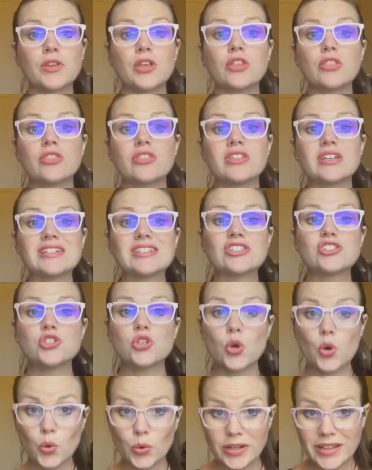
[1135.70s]
the
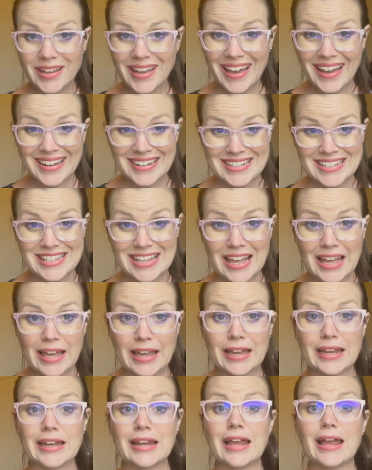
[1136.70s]
zodiac
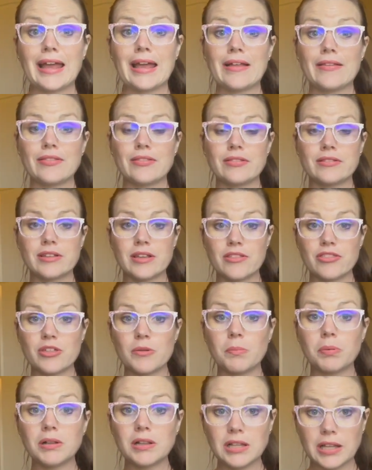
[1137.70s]
sign and the
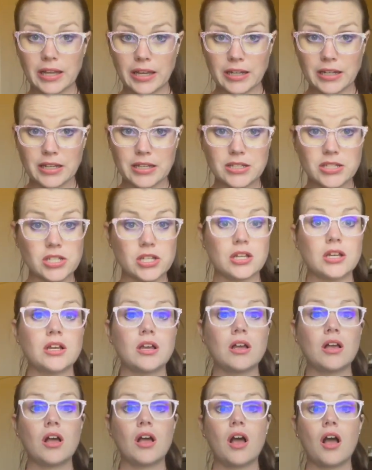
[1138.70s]
planet
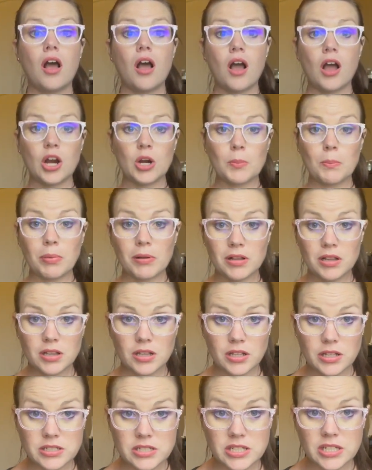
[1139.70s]
are
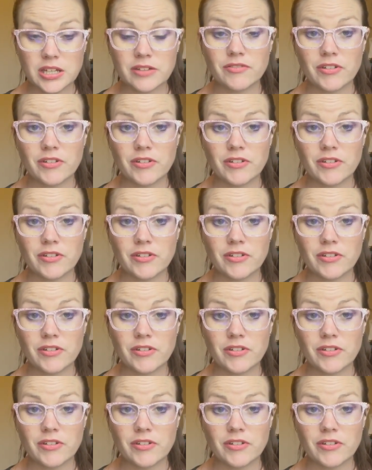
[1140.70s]
plenty of